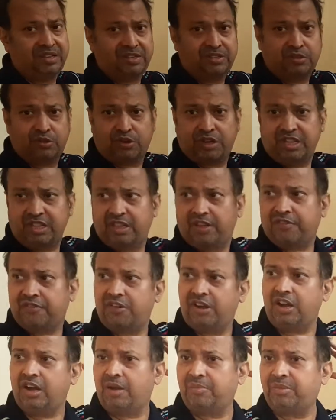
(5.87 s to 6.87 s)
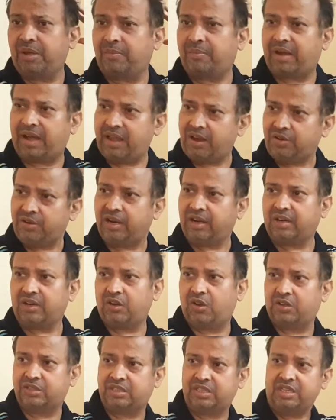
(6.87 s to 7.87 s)
So in the field of the
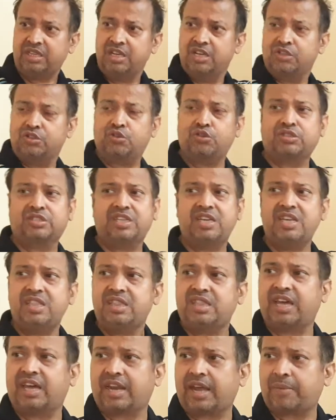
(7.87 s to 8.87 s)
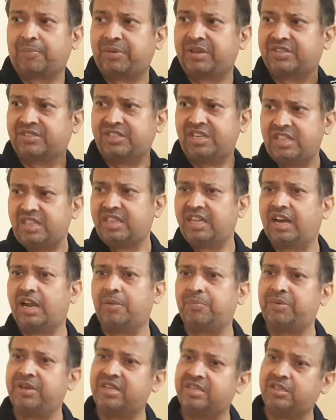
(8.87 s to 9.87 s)
biotechnology, so gene therapy
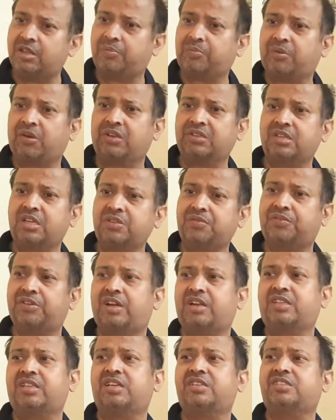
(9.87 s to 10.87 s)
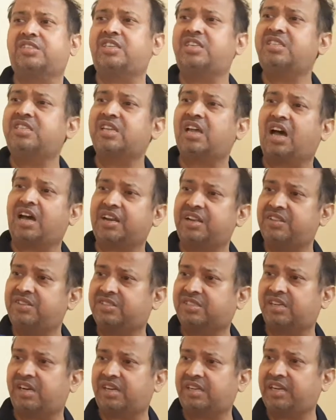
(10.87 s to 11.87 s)
is the process where the genes are
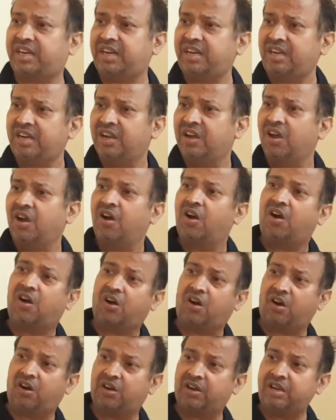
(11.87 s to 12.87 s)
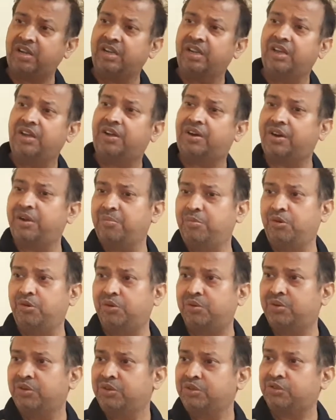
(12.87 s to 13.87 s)
inserted or removed.